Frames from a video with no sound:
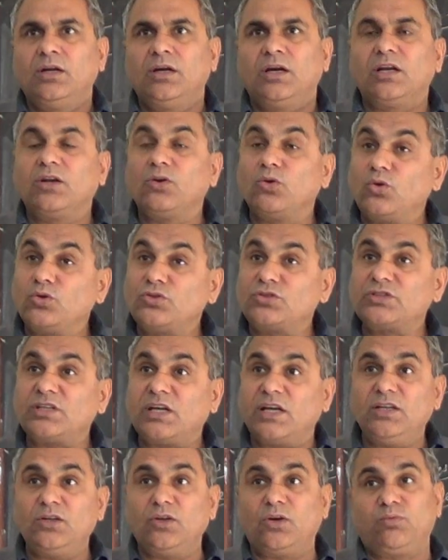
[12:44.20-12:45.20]
and no
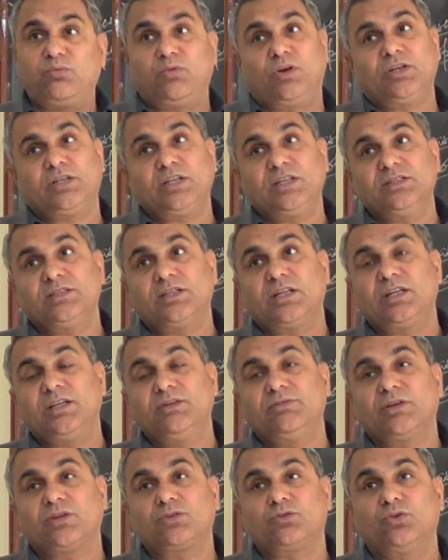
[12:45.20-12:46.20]
sign of water in the
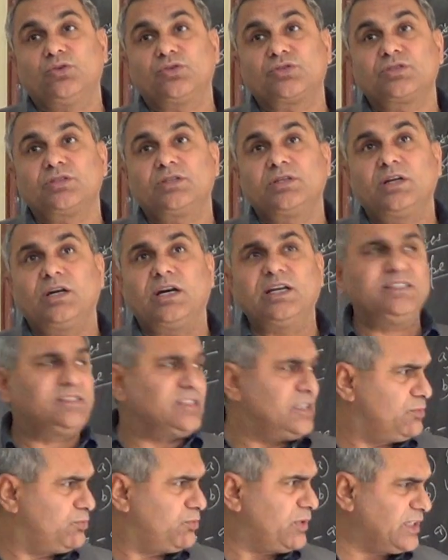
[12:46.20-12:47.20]
river course. I
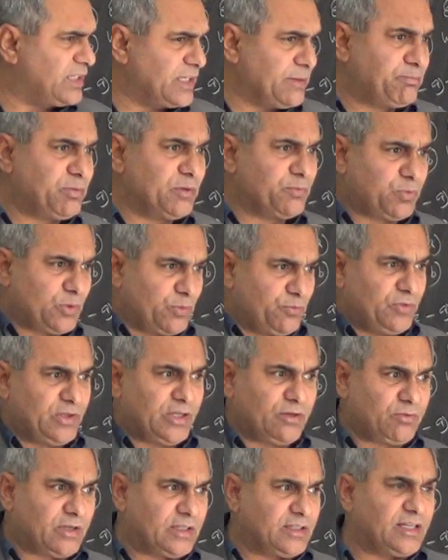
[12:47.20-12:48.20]
said, what happened? From
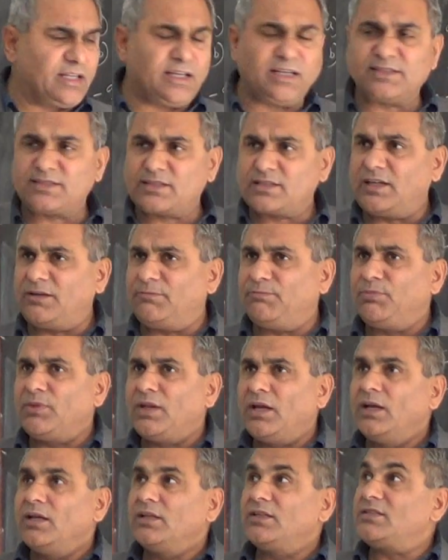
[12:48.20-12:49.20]
where water has come?
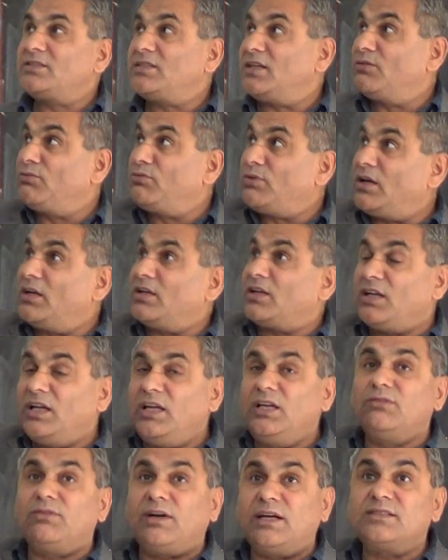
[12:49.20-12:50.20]
They said
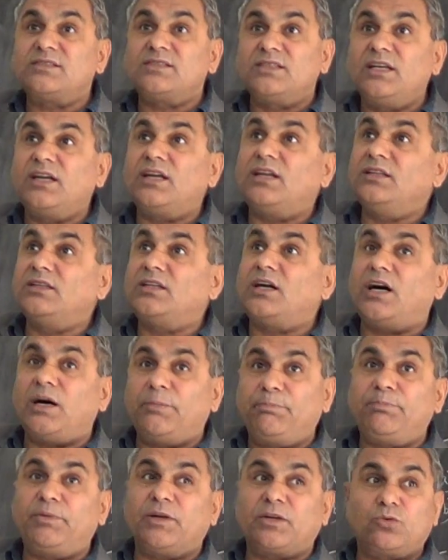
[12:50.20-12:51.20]
rain was there in the
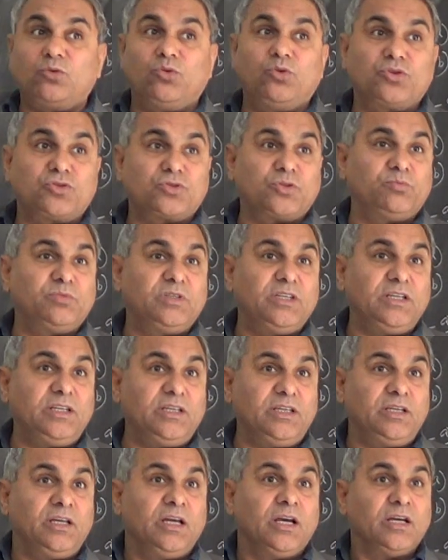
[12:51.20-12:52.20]
upper course of
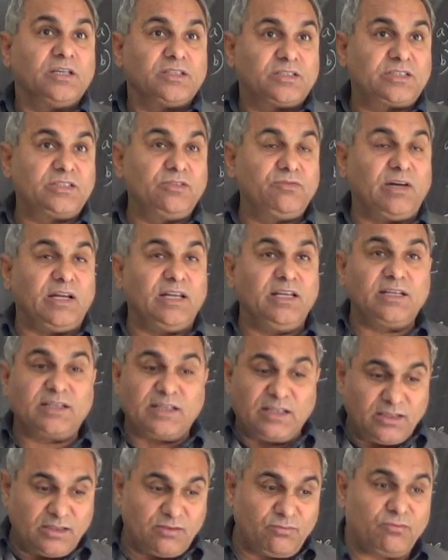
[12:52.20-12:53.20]
the Shivalik
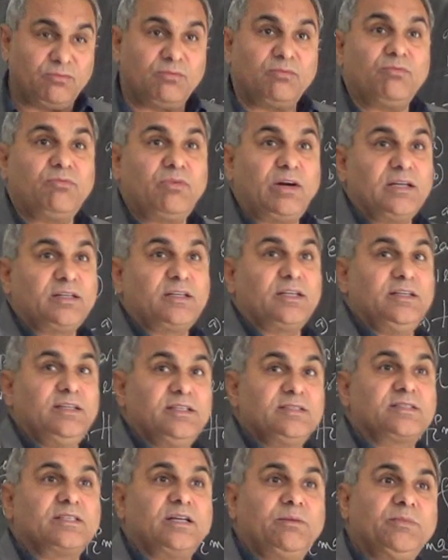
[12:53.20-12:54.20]
and water
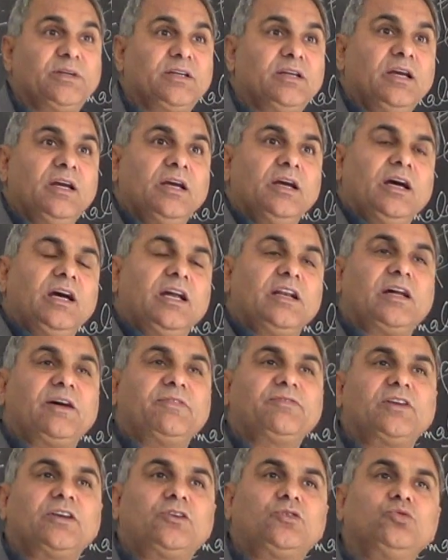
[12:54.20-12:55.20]
is coming, and
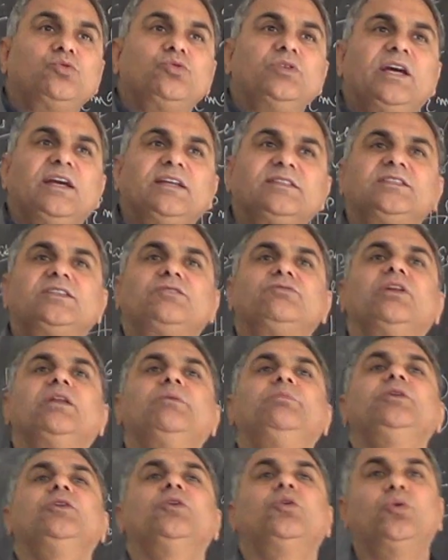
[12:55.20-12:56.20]
after 2 days it will
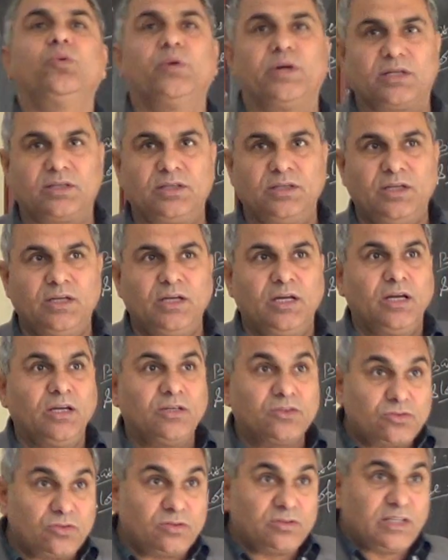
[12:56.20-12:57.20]
be over. So